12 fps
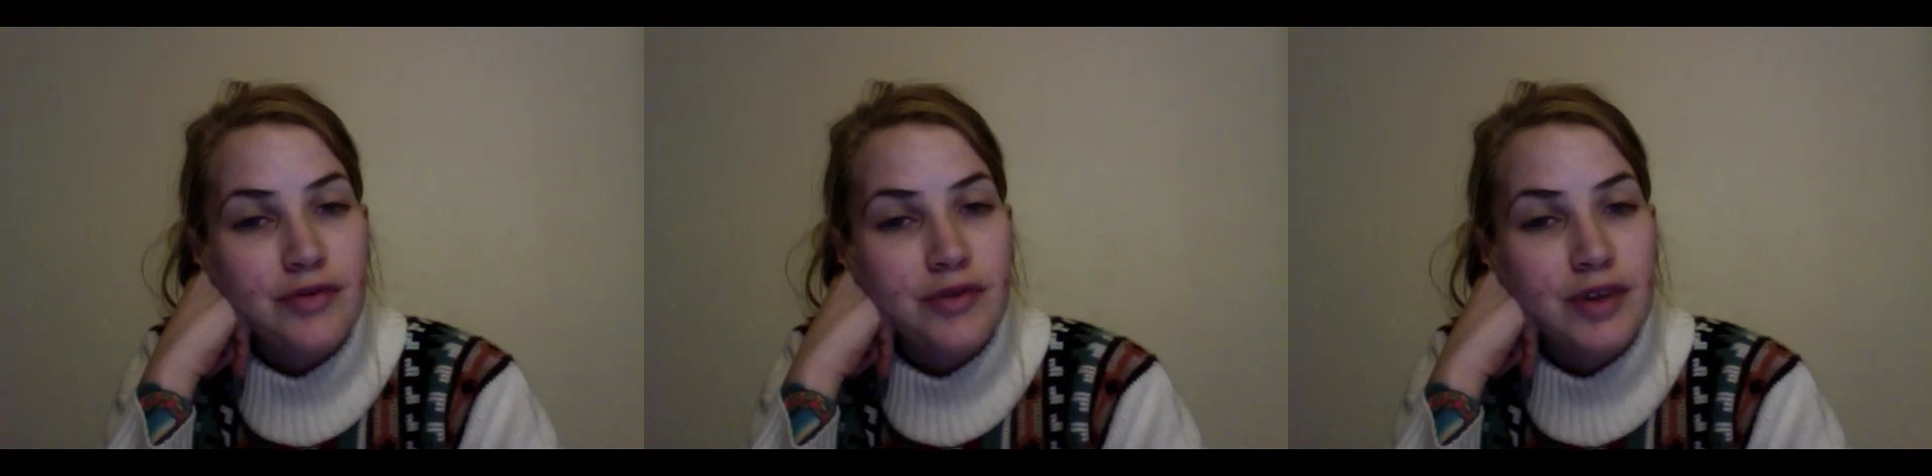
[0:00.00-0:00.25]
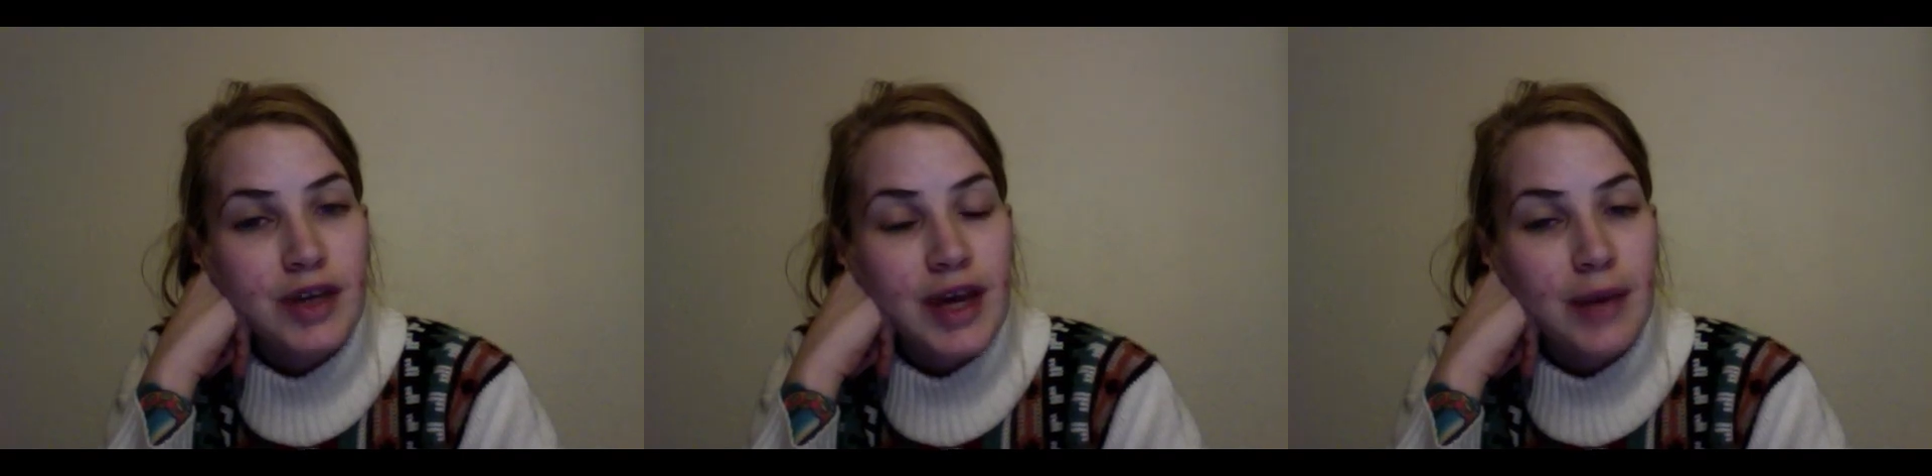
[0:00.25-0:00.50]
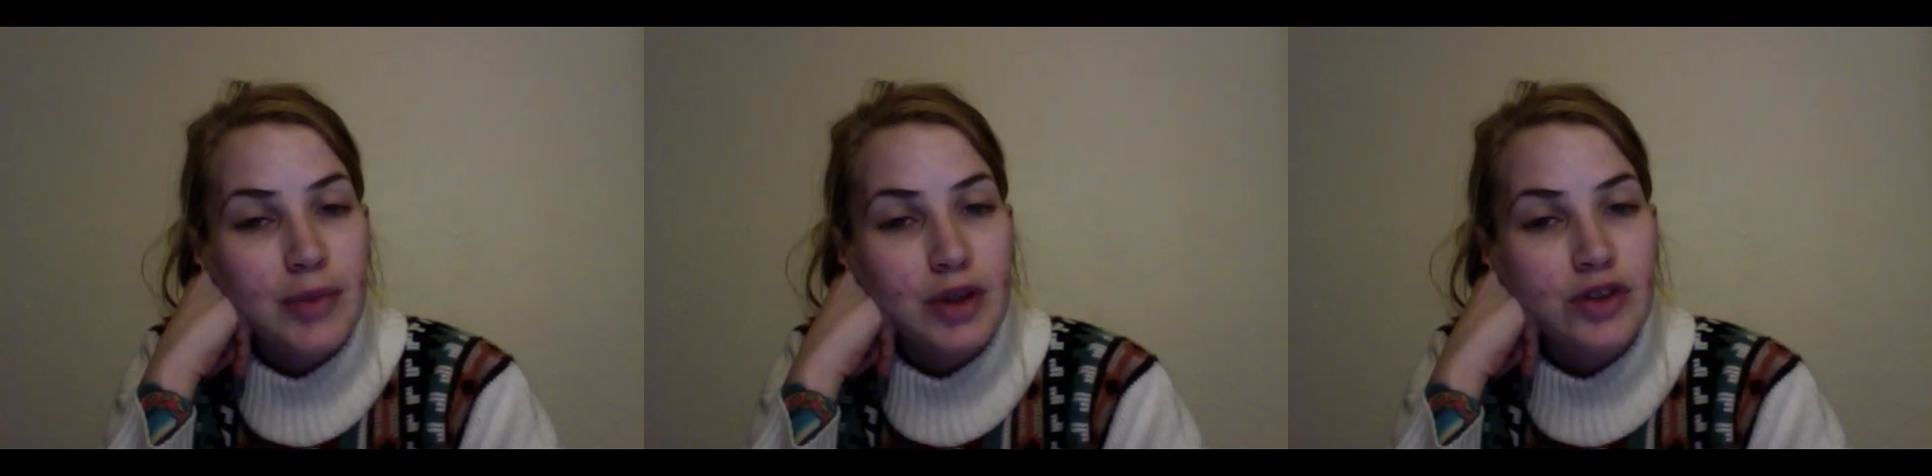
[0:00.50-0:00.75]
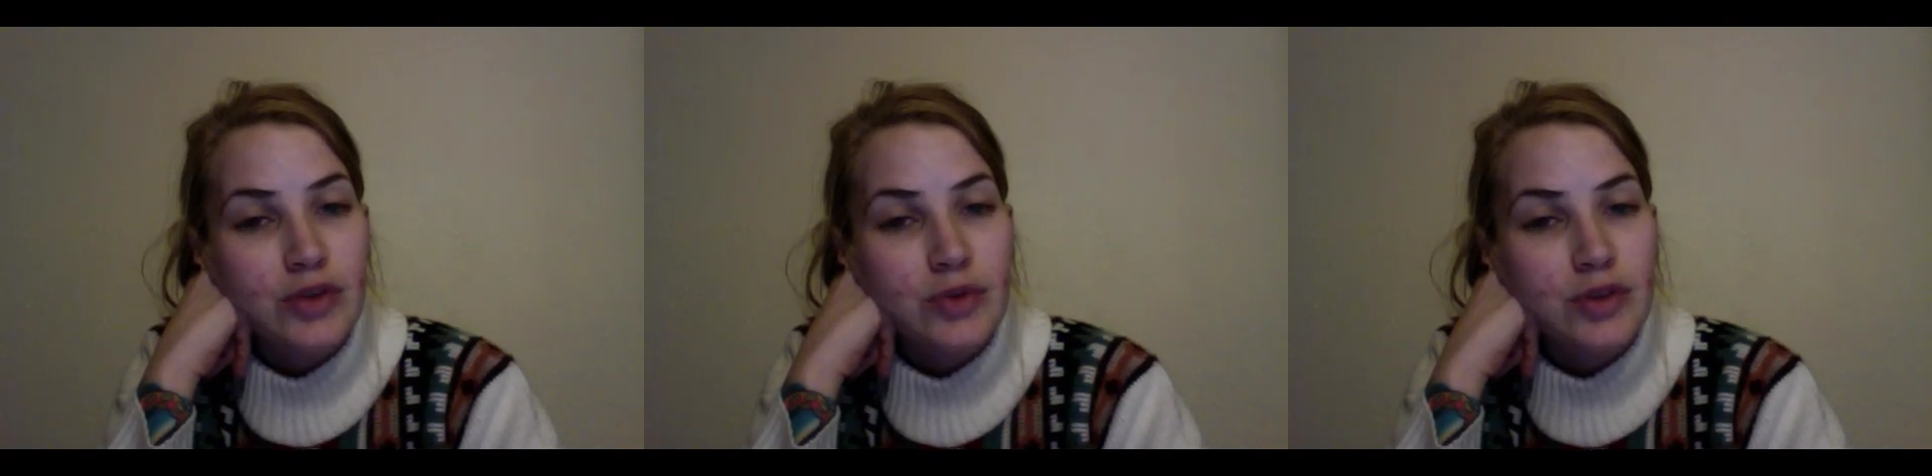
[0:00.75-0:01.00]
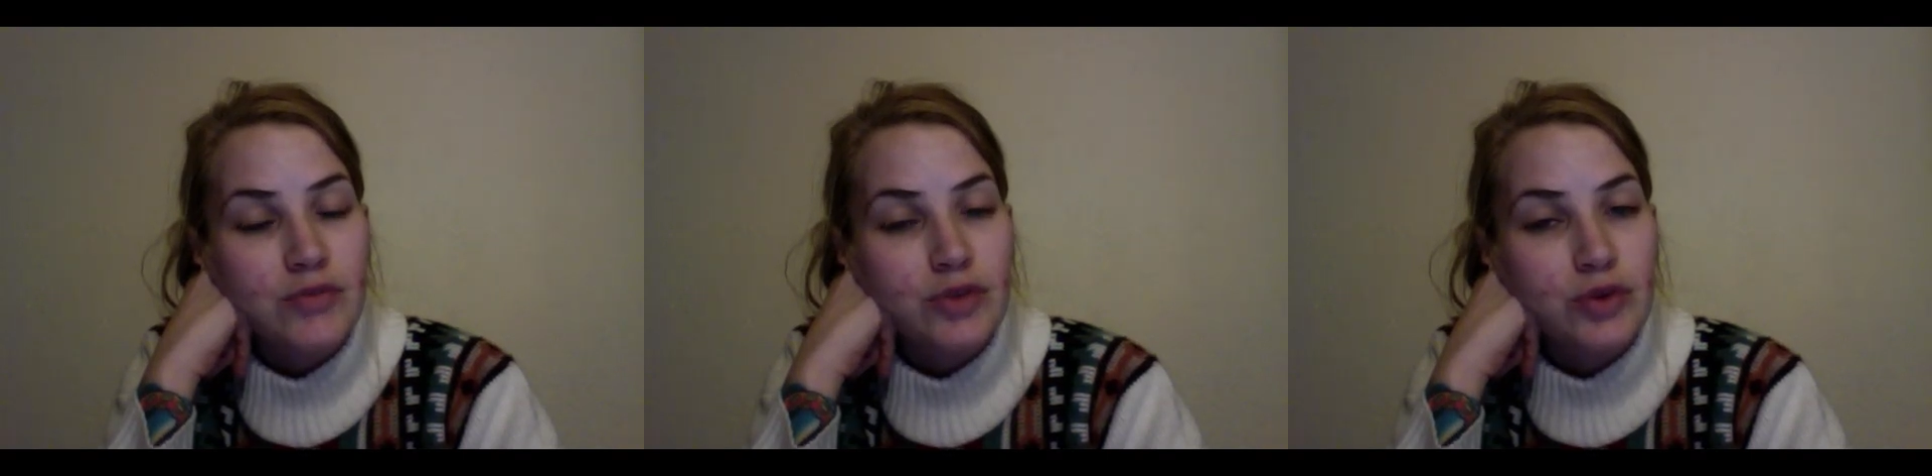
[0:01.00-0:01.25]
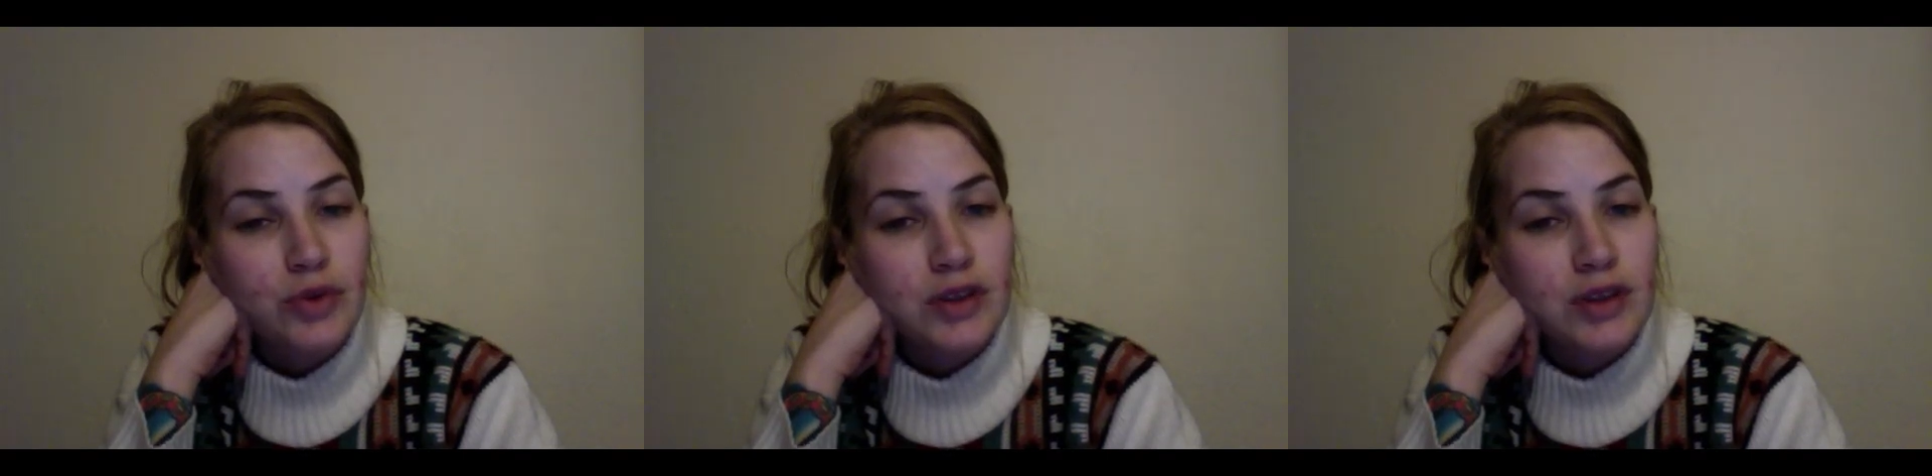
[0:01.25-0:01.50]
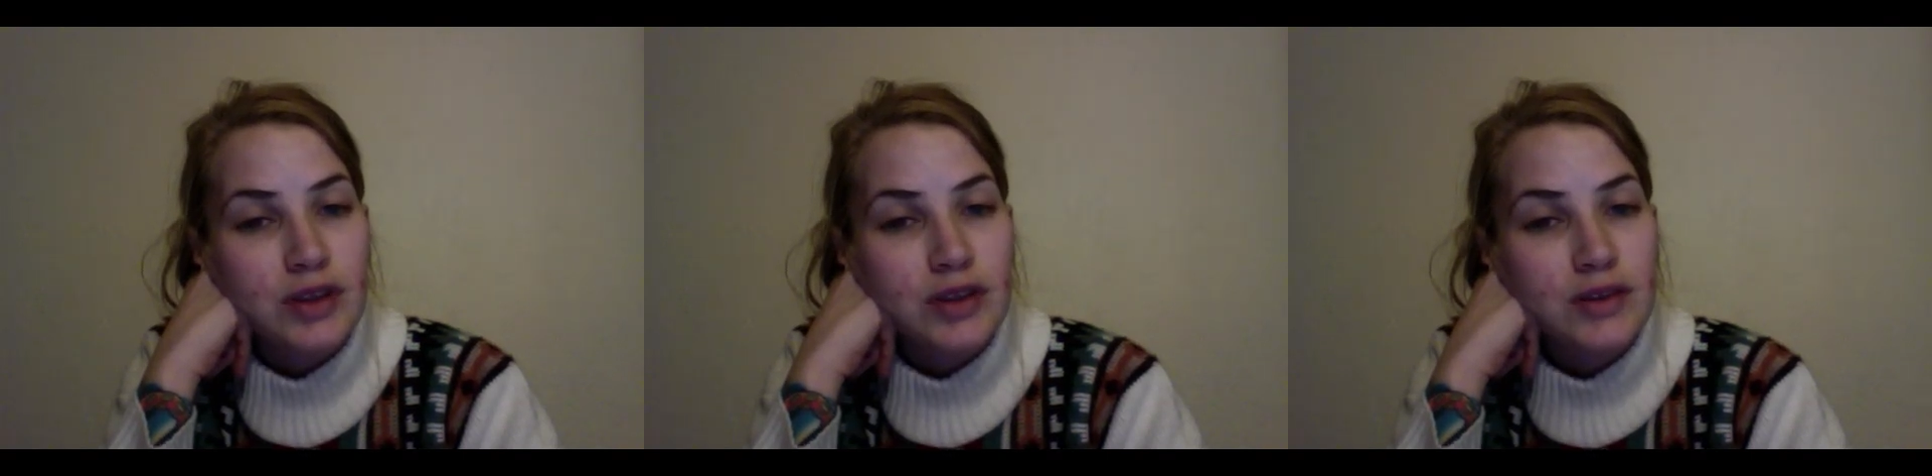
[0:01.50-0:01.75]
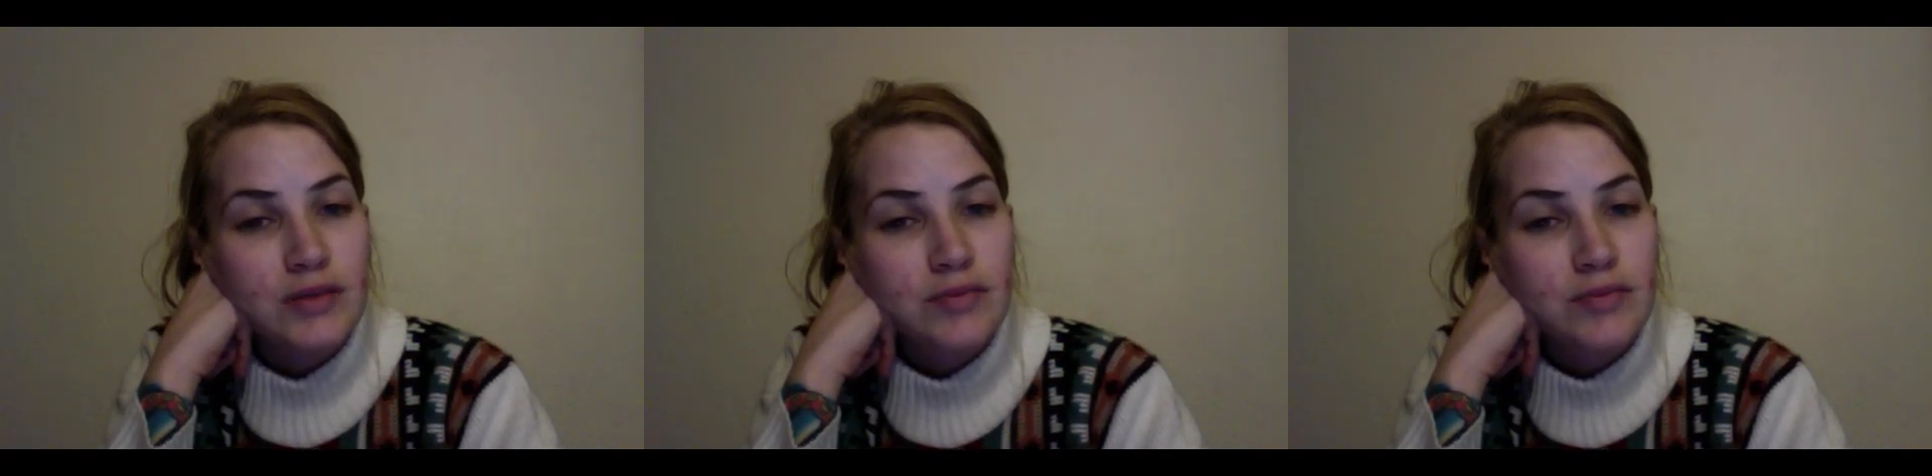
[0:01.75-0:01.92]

cabbage with some soy sauce.